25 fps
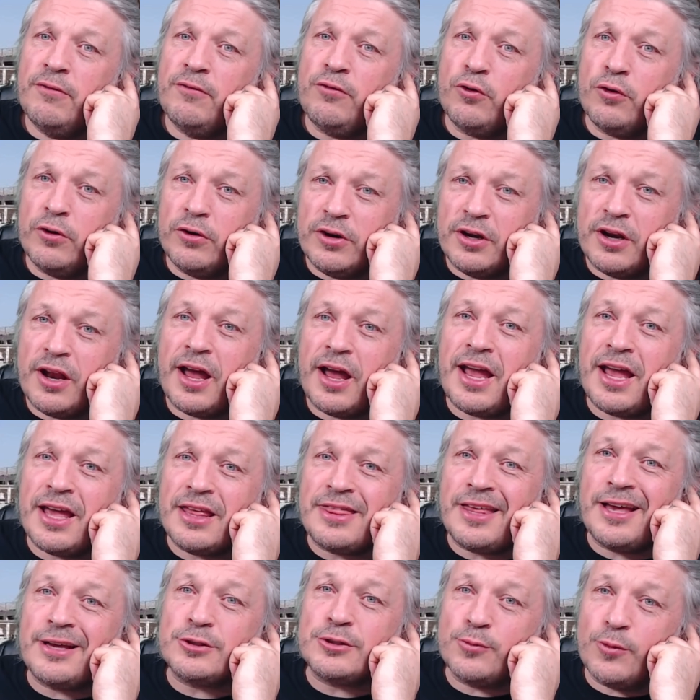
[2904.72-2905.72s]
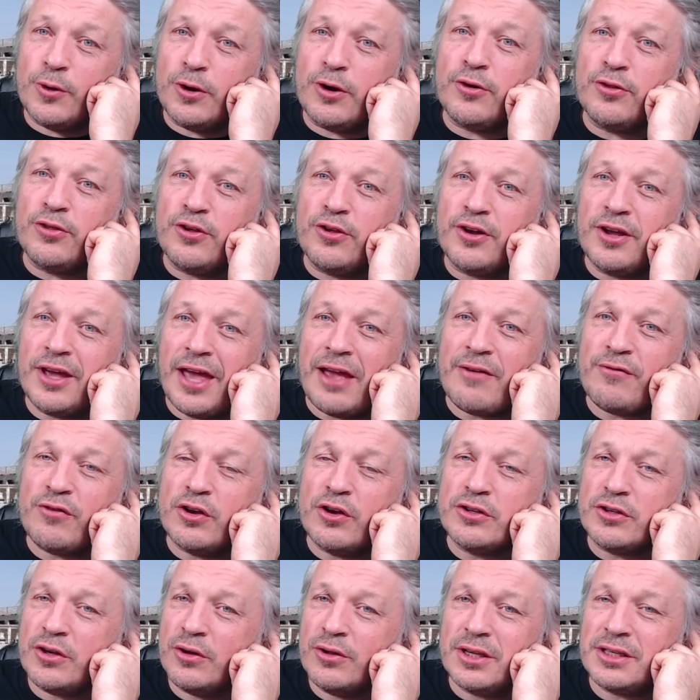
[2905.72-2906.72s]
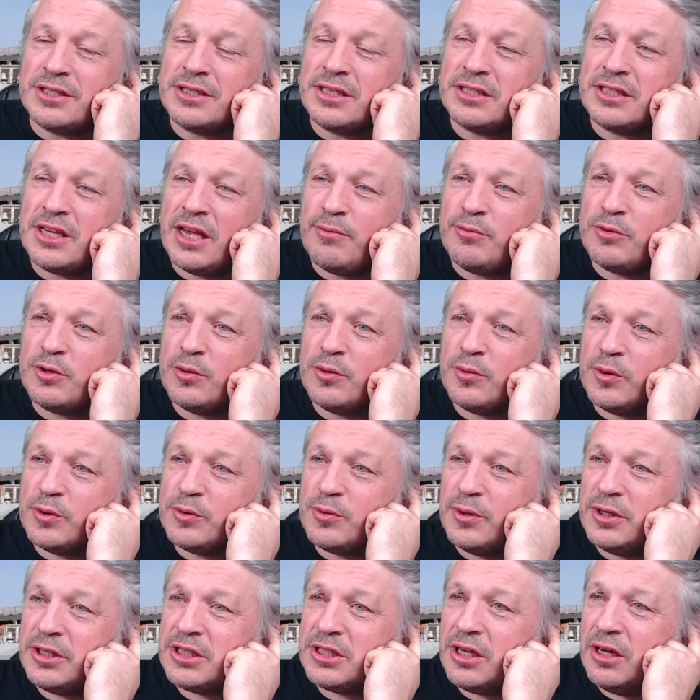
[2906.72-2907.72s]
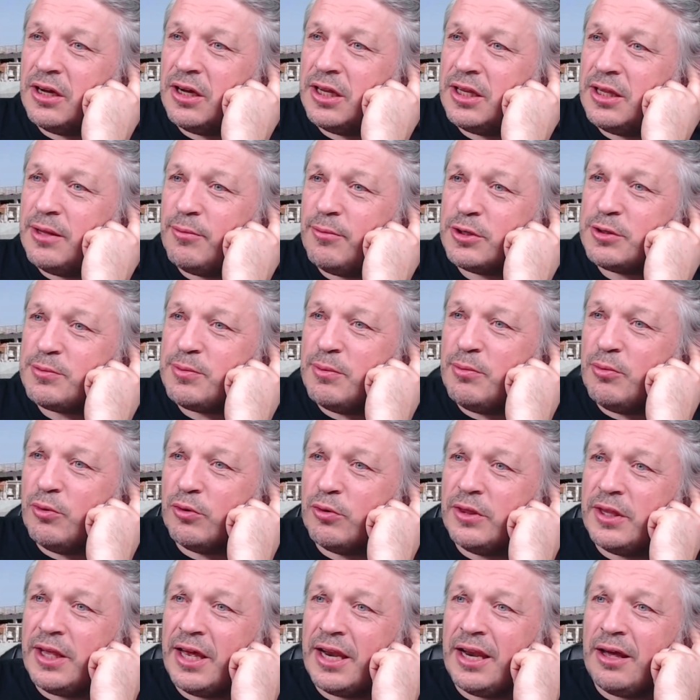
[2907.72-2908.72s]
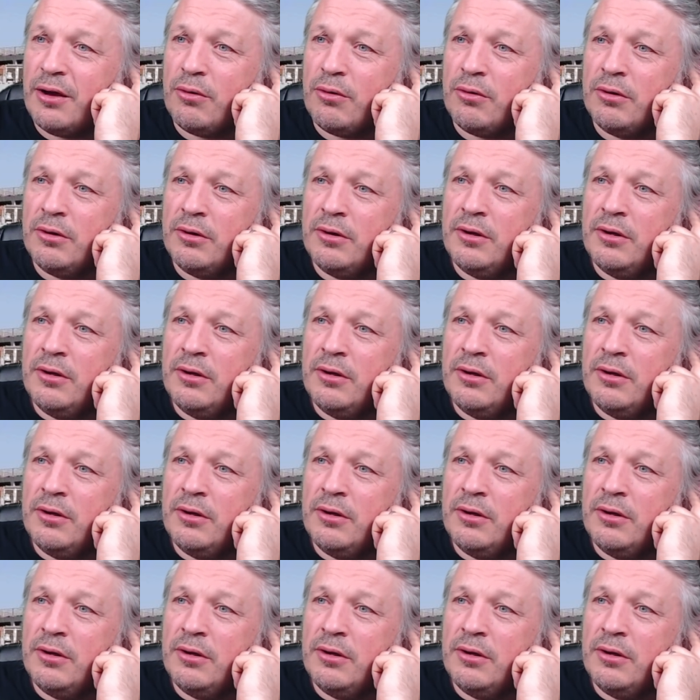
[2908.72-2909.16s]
498,138 views. Oh, that's the same as it was when it started. There must be more than that now.